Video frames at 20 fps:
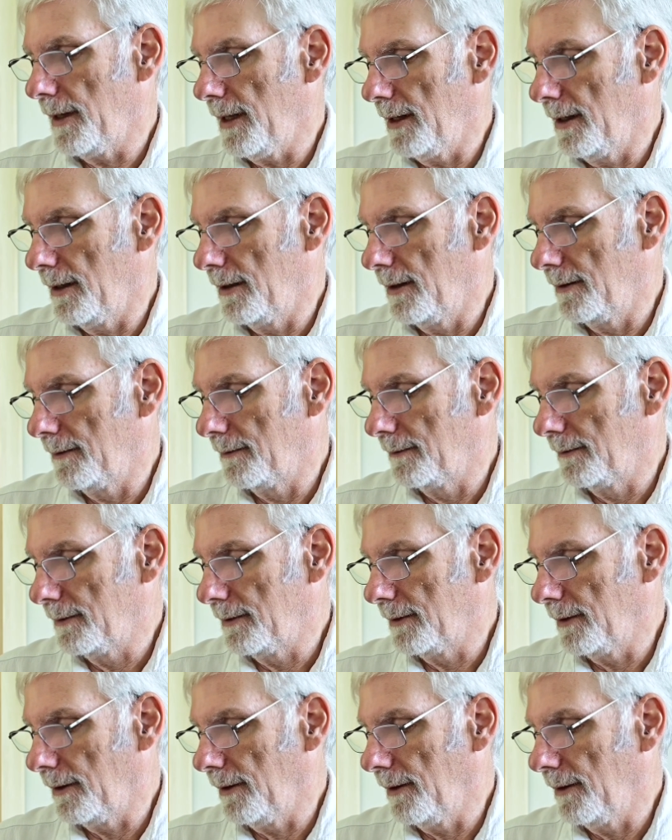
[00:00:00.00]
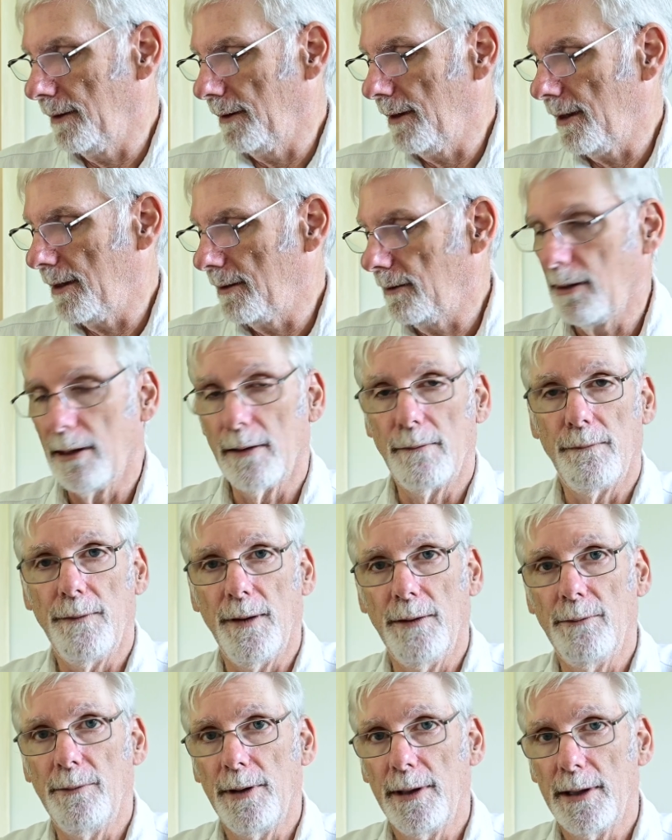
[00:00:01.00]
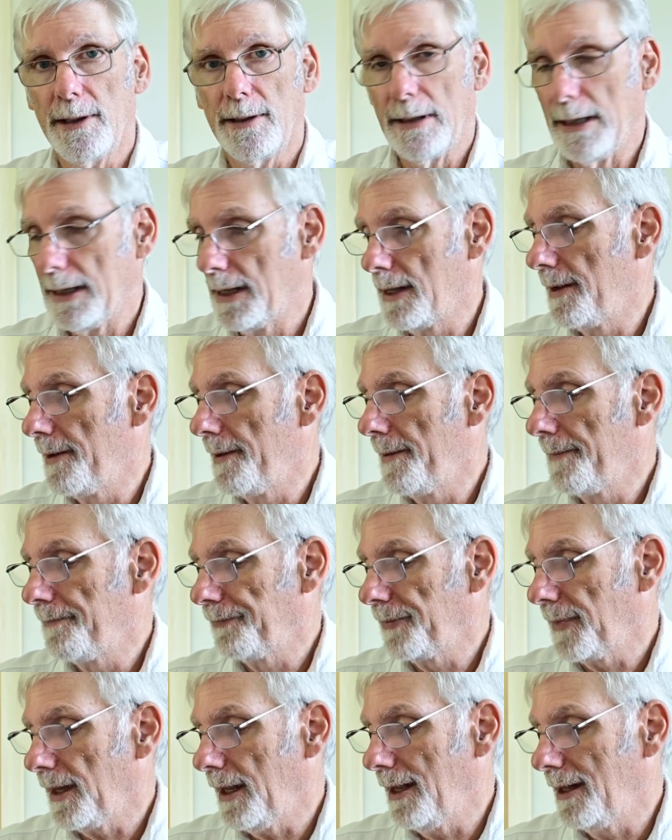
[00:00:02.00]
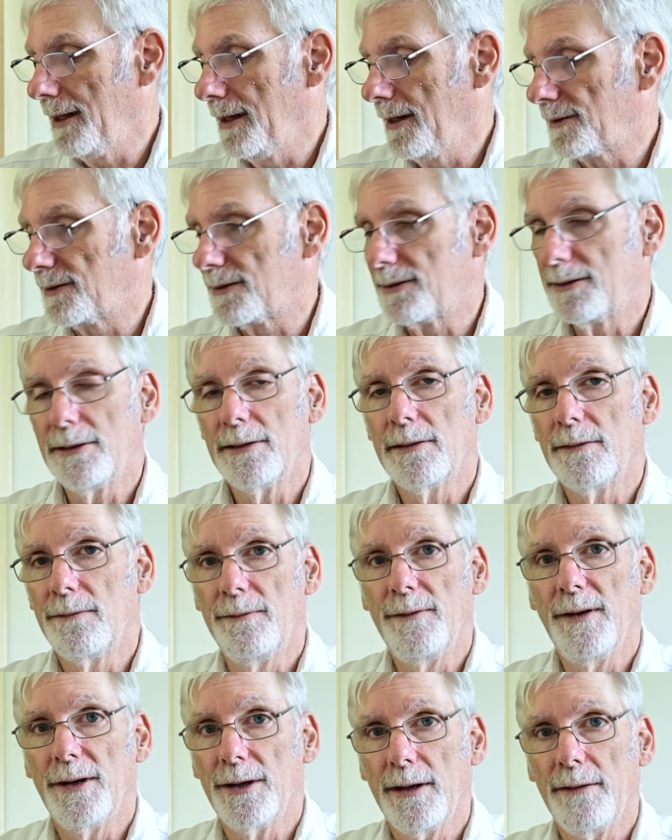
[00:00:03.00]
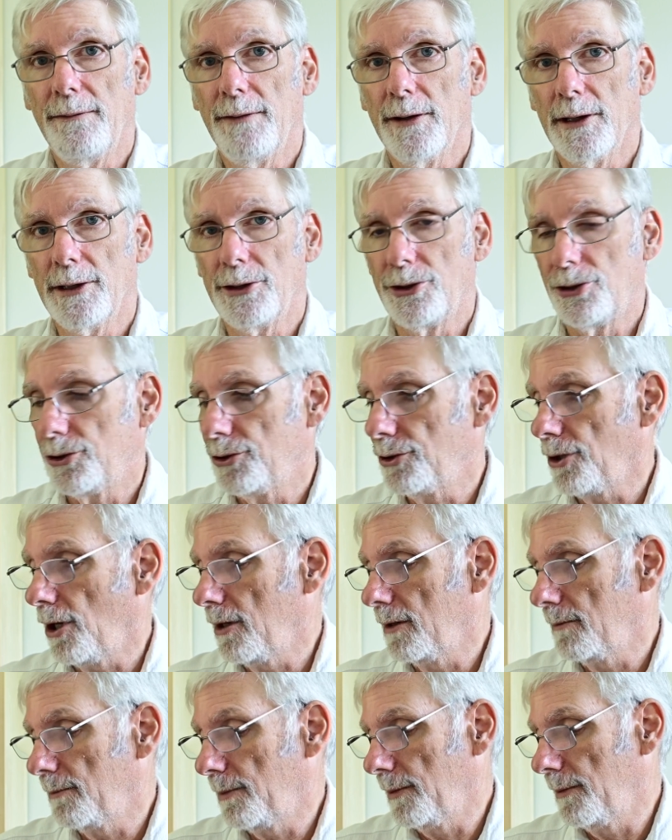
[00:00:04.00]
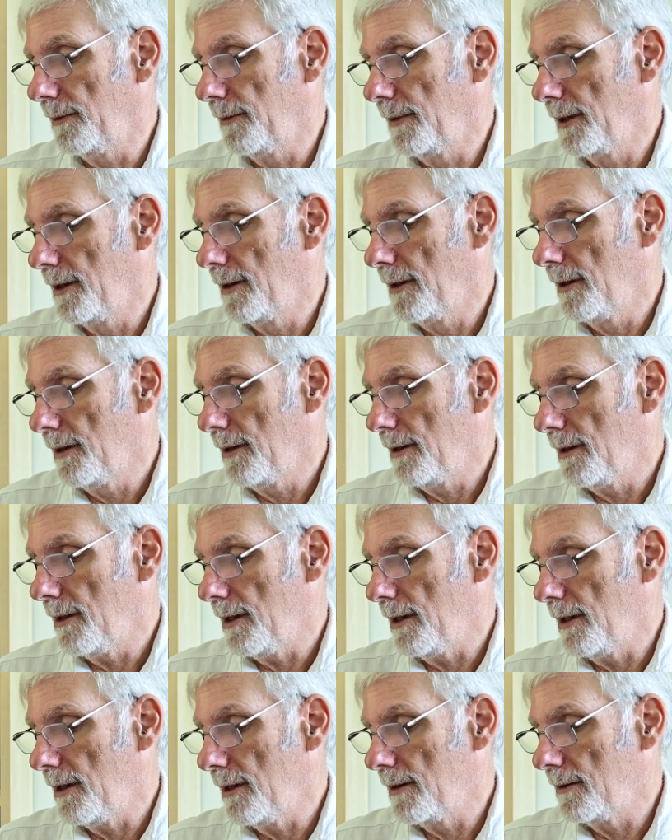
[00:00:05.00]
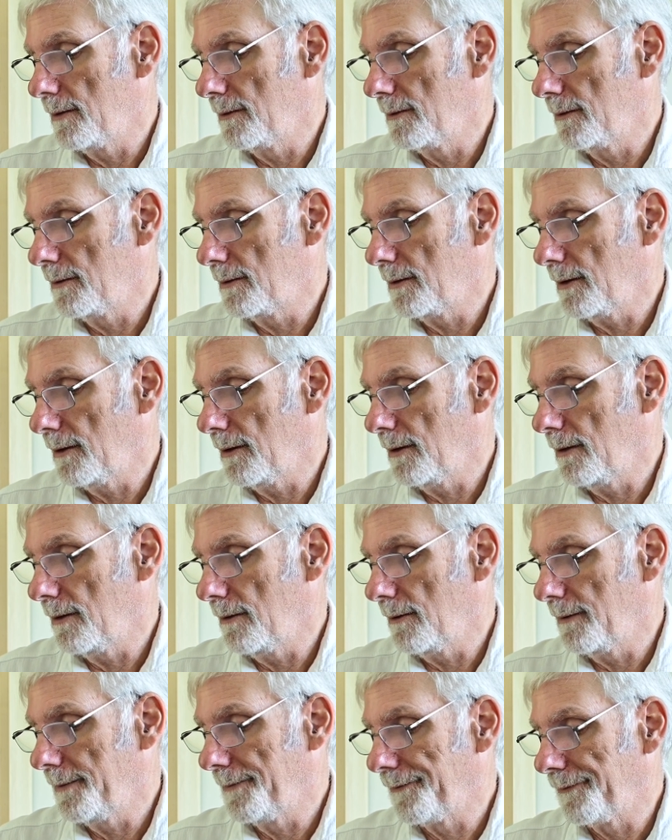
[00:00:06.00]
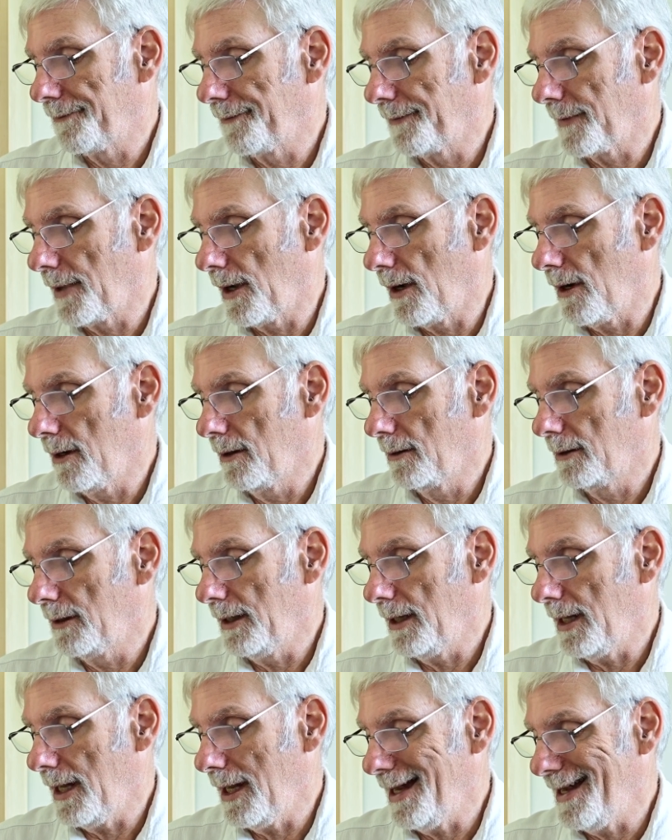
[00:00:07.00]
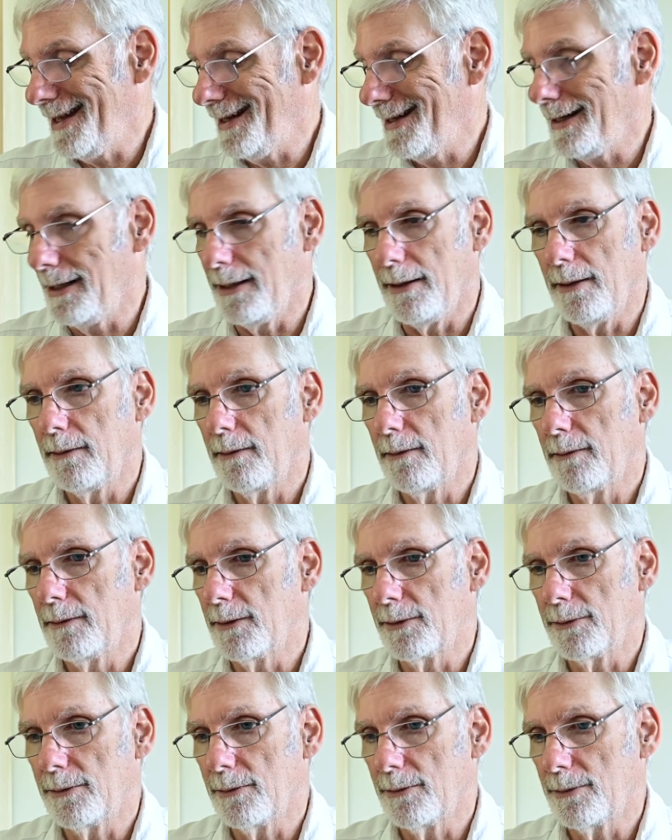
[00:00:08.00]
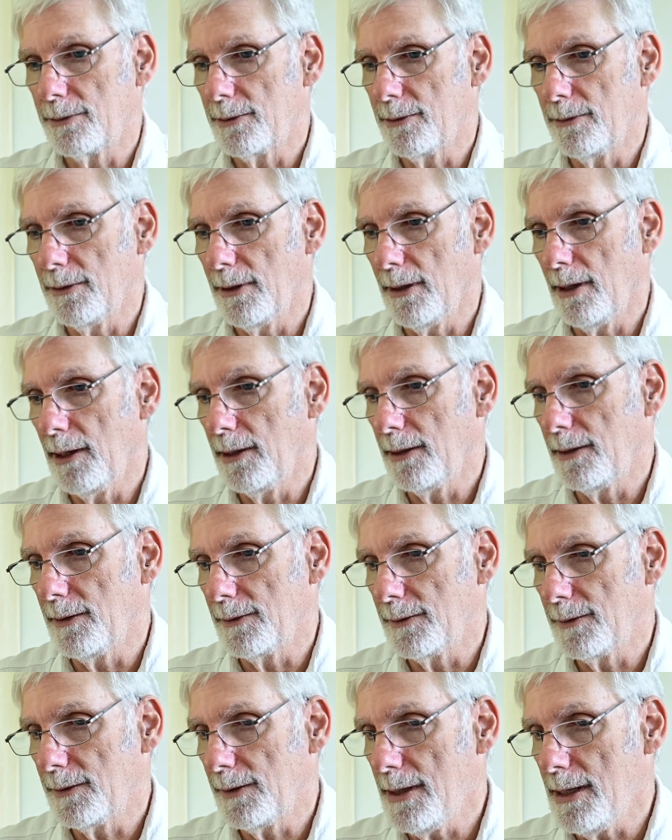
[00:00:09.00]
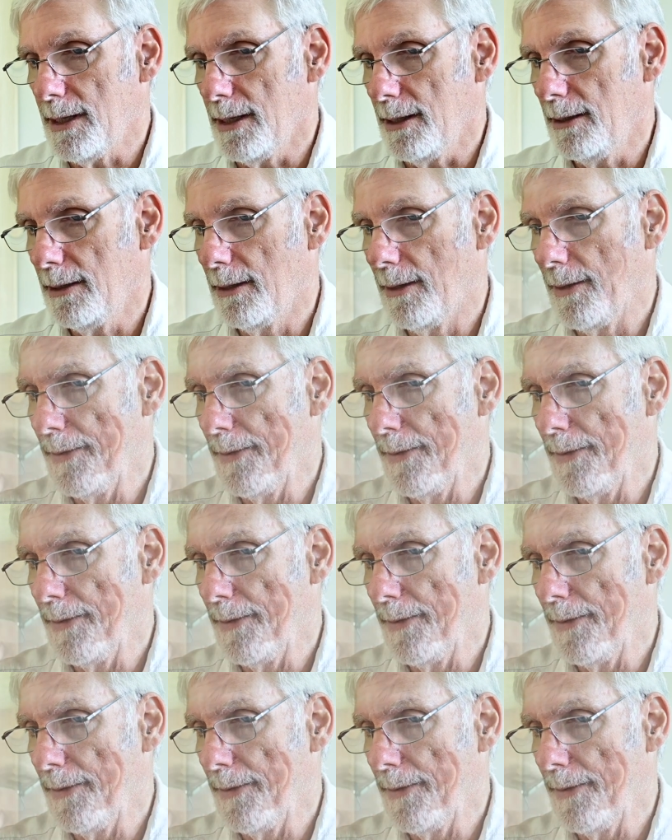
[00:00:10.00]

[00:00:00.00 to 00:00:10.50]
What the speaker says: and I had a lot of fun with it. And it's still very, very sharp, and hardly any distortion that I can see.